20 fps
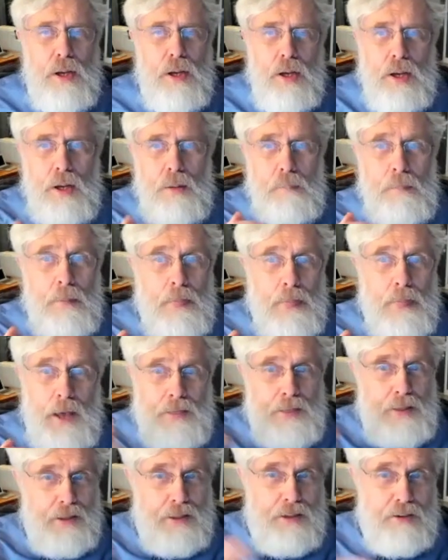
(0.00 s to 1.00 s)
Um, I
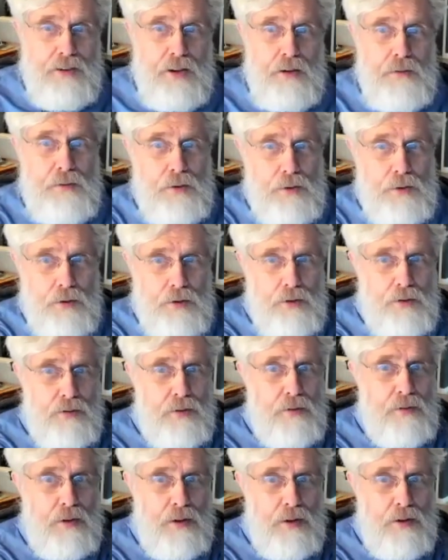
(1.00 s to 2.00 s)
think the cell phone is,
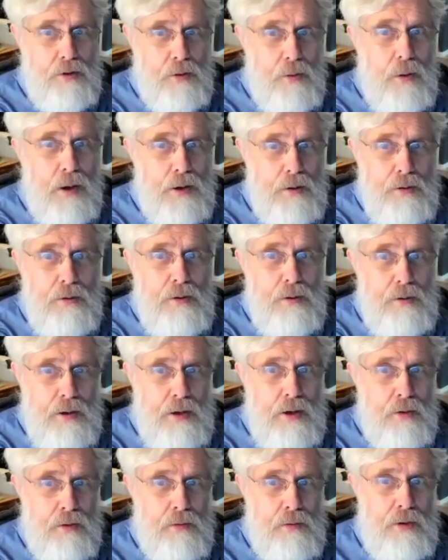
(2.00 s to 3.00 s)
is quite
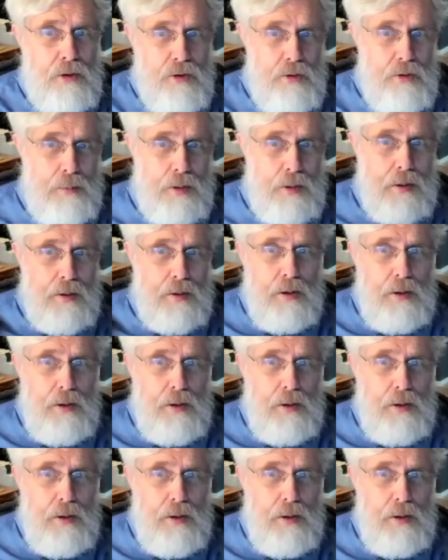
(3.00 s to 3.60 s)
irreversible.